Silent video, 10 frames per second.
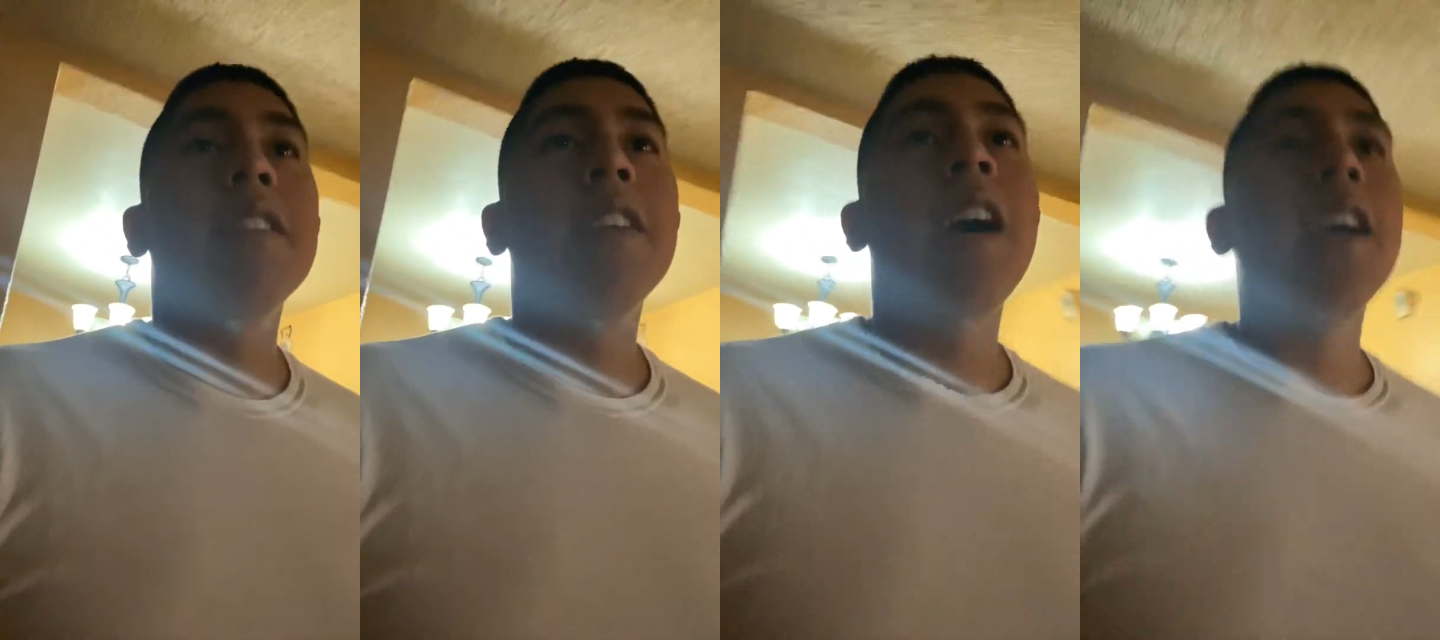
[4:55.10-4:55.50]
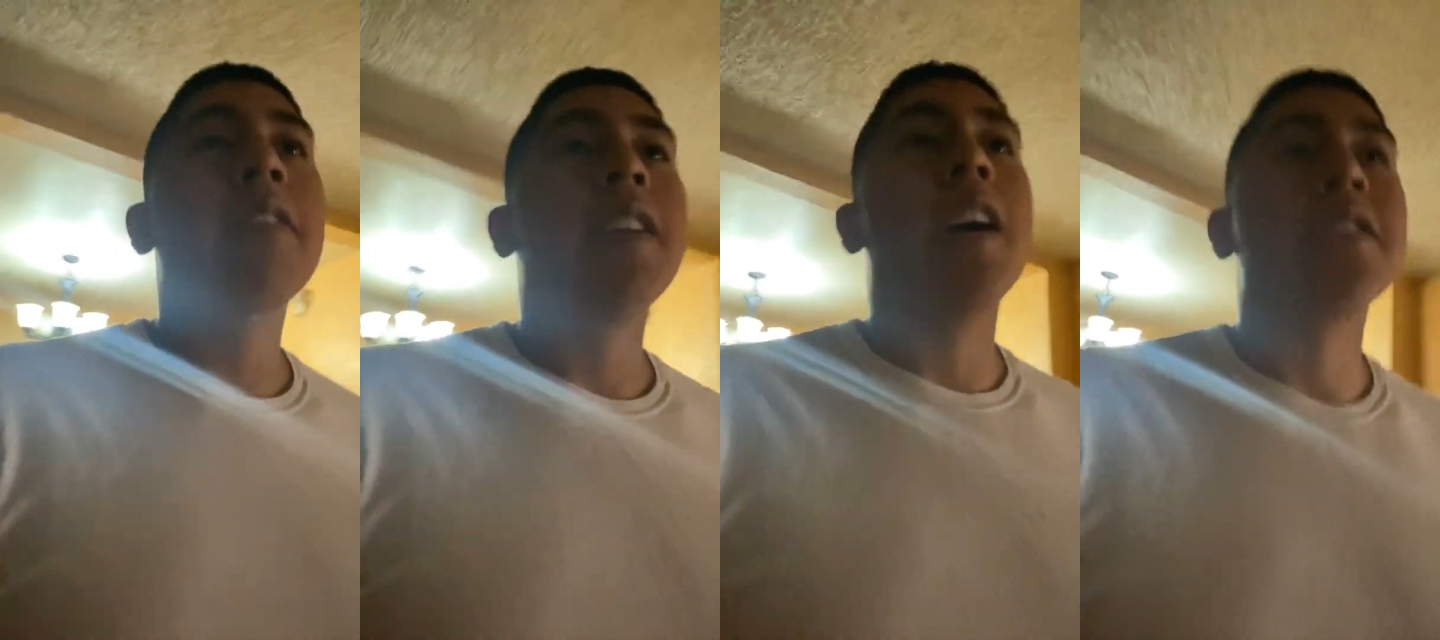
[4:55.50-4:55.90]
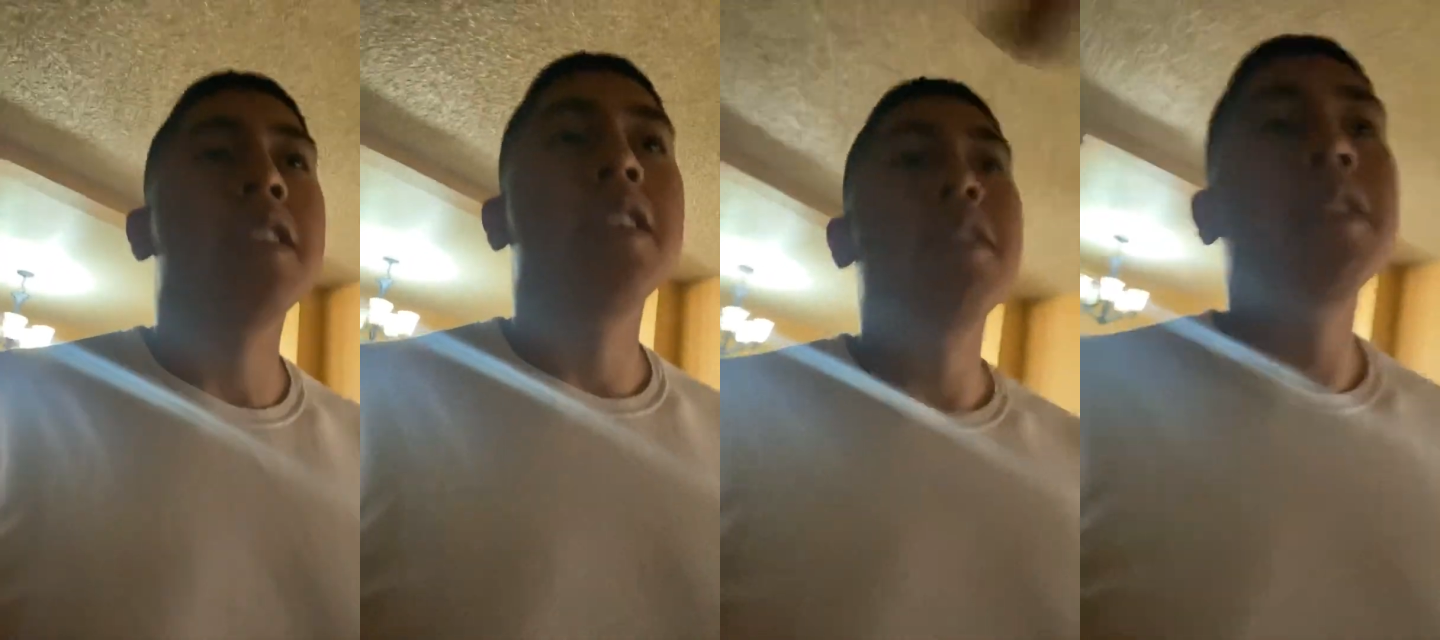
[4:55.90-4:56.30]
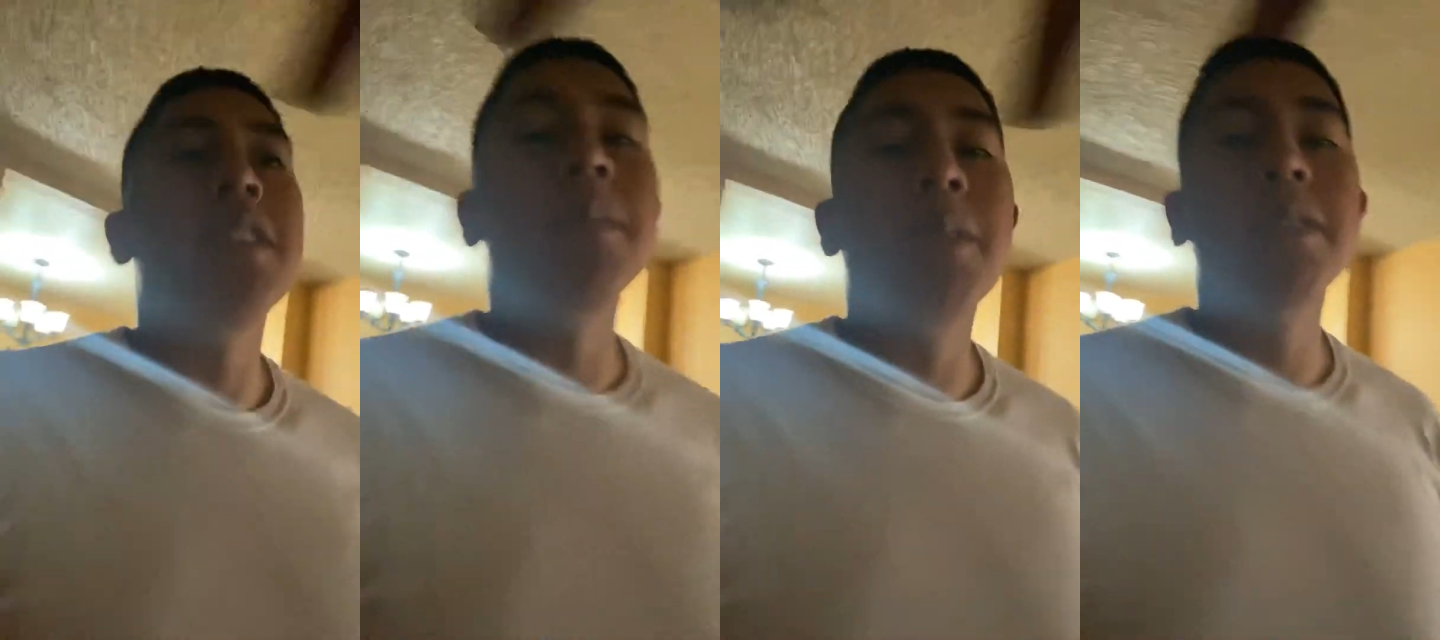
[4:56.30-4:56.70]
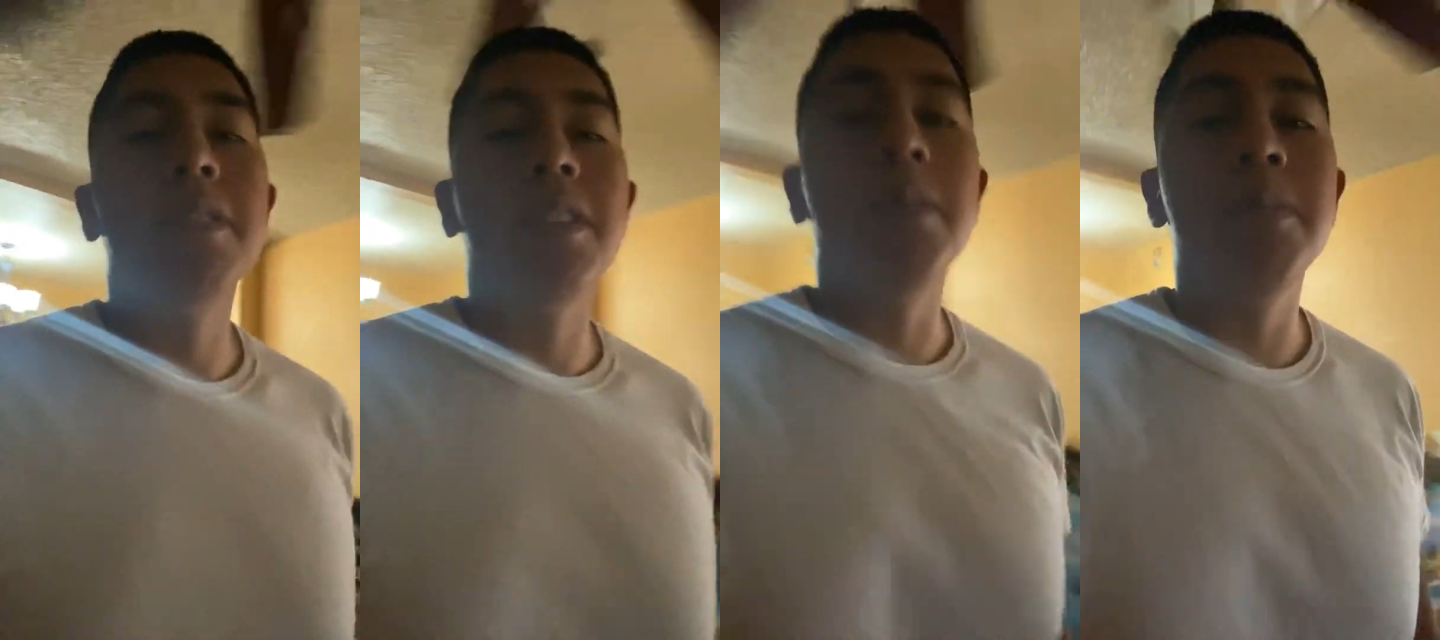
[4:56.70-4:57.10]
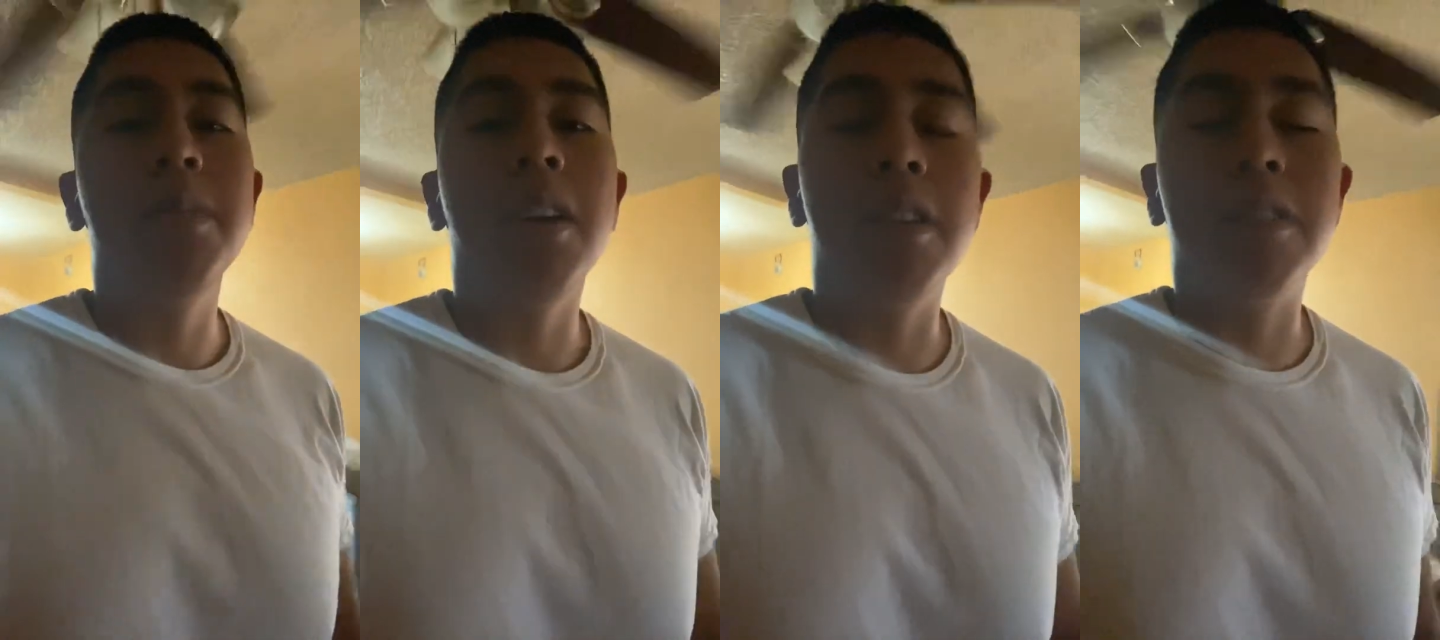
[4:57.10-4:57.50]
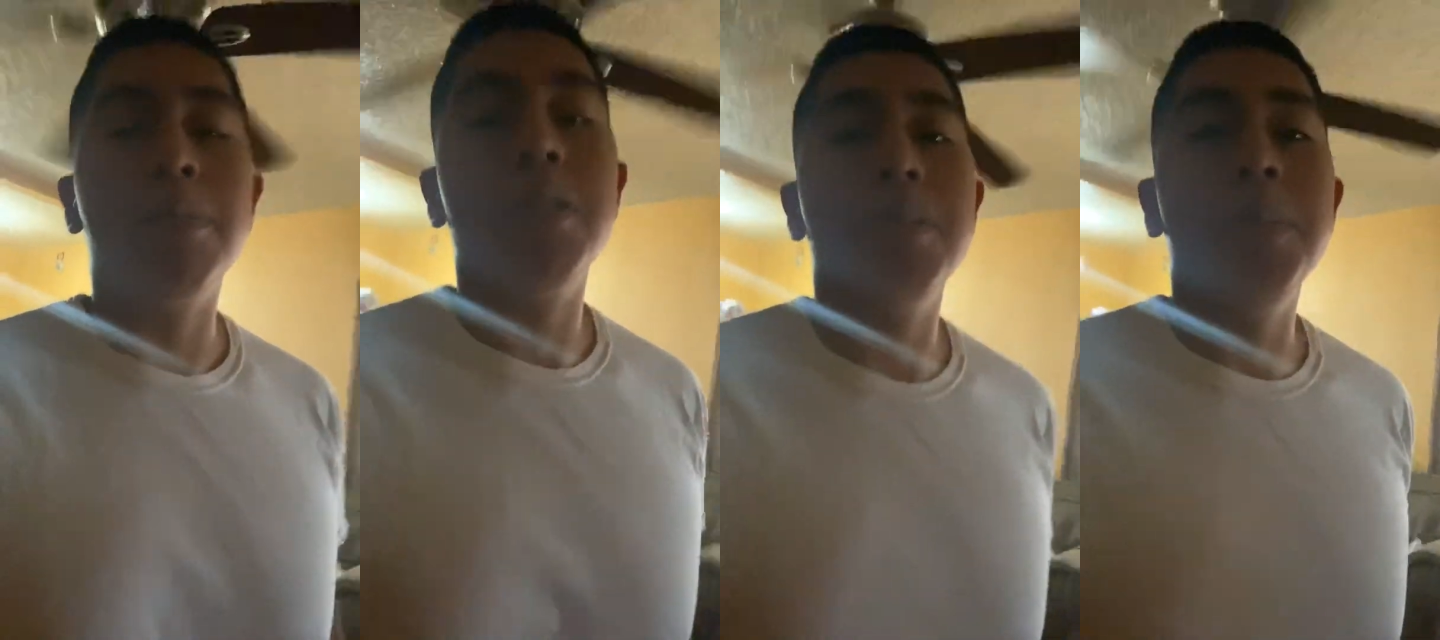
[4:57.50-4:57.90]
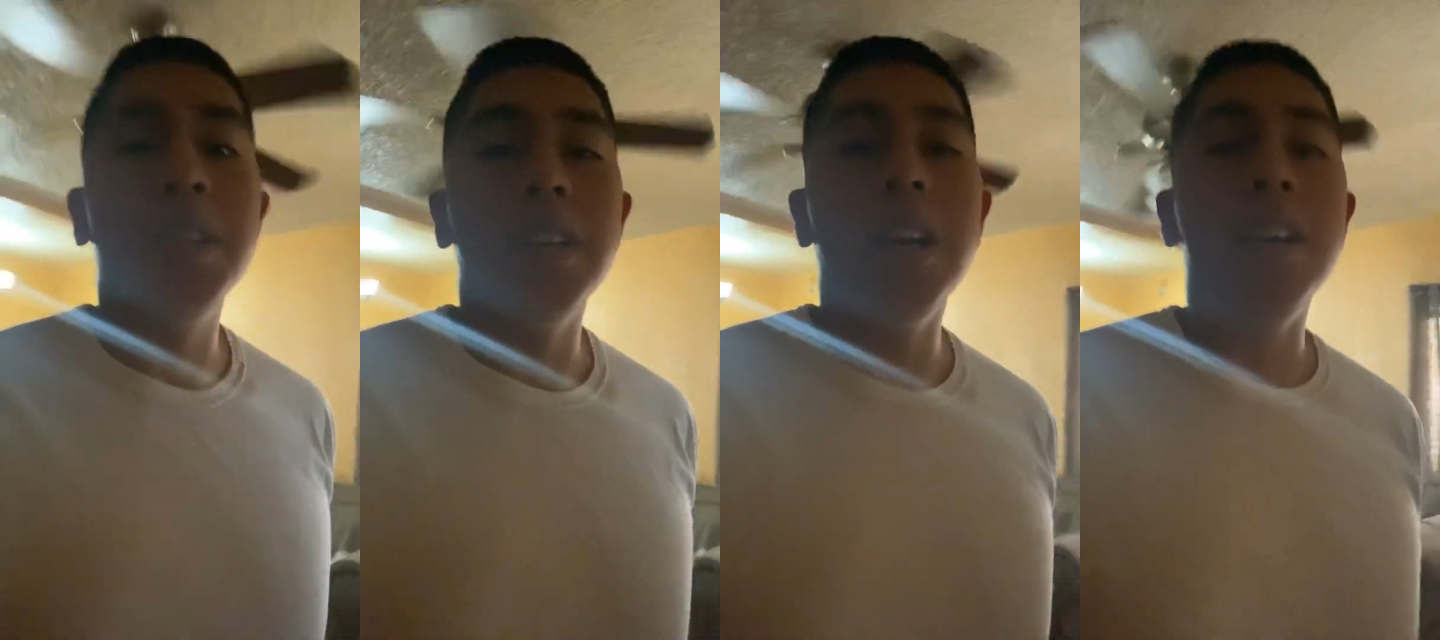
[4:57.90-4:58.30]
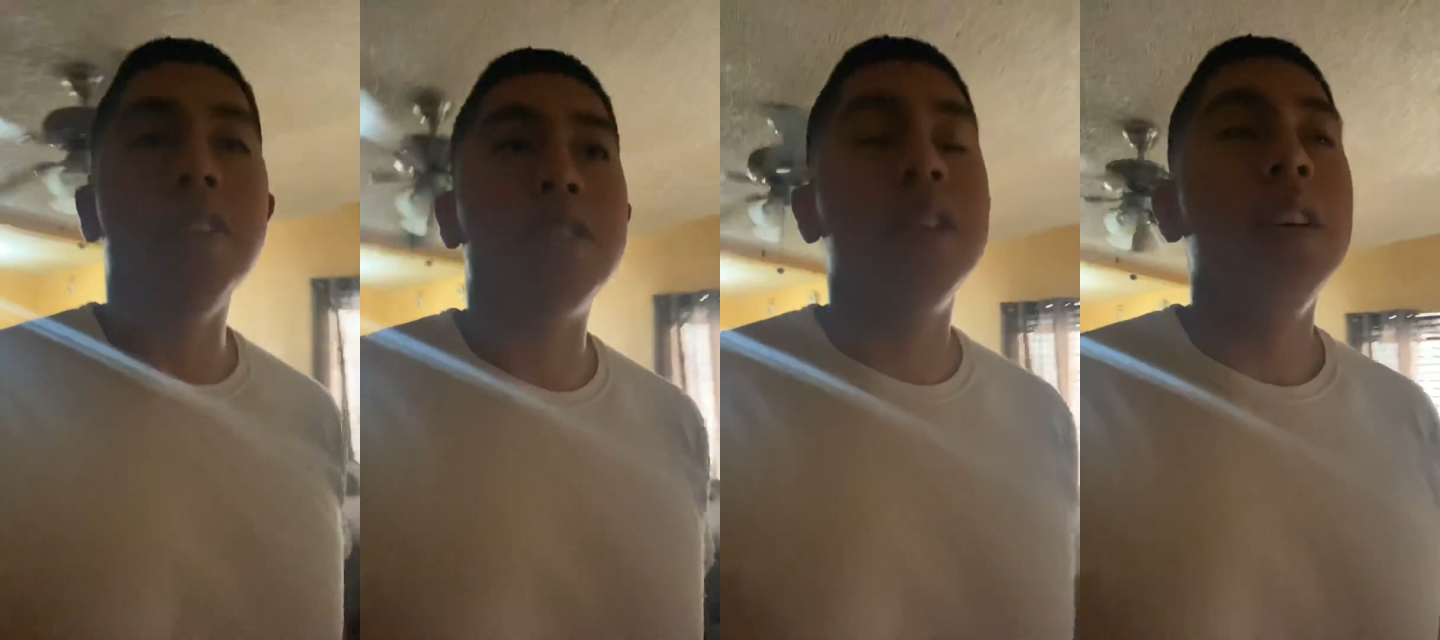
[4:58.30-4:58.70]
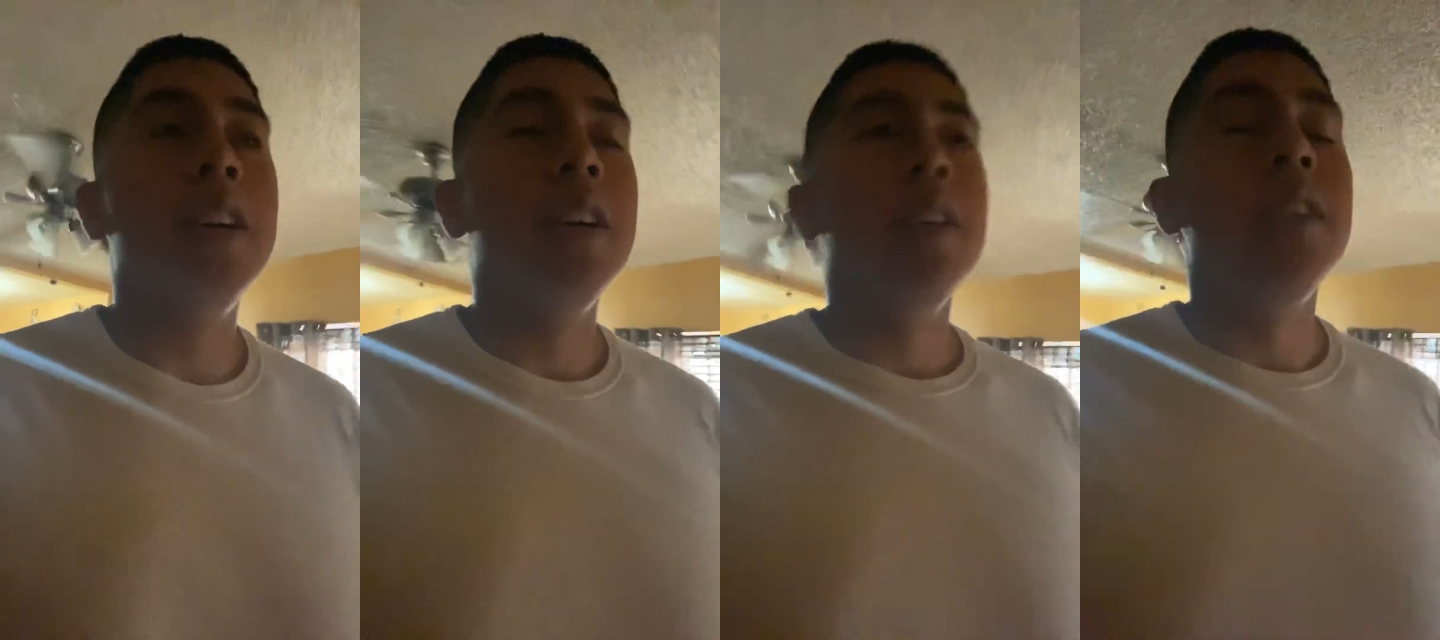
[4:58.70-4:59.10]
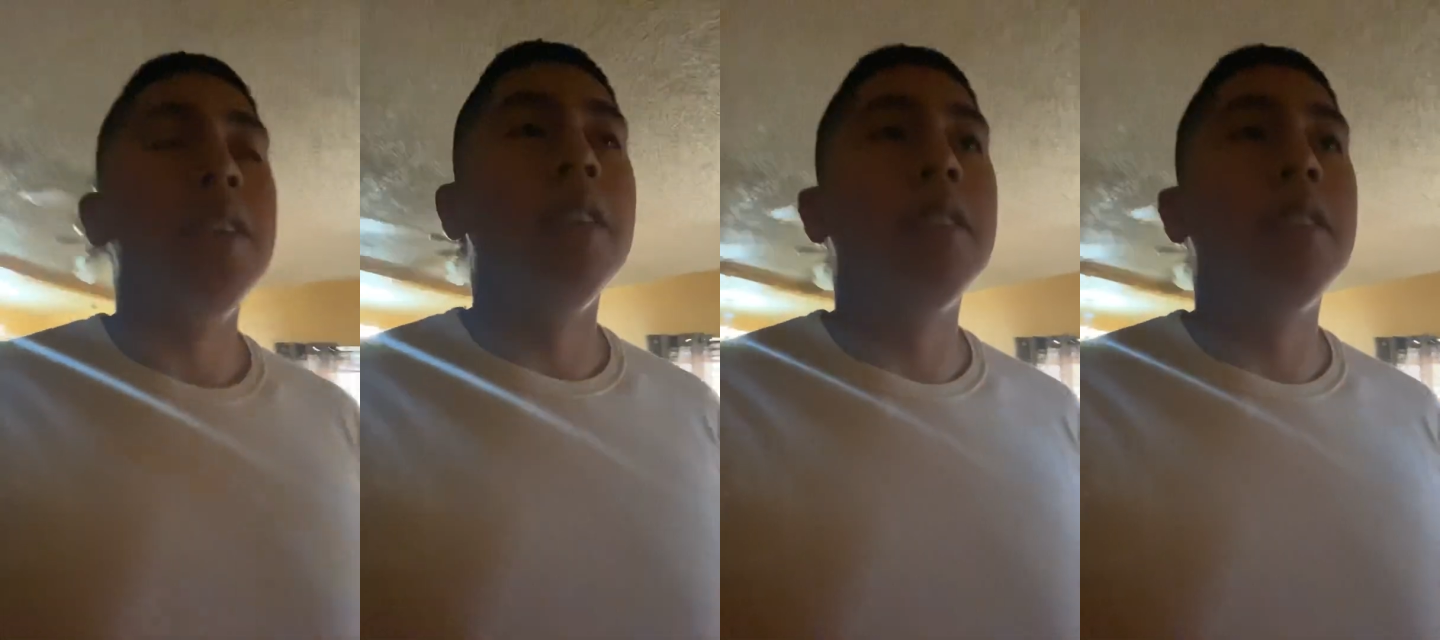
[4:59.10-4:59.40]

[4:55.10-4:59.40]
not even actually using the muscles that are supposed to be engaged. You know,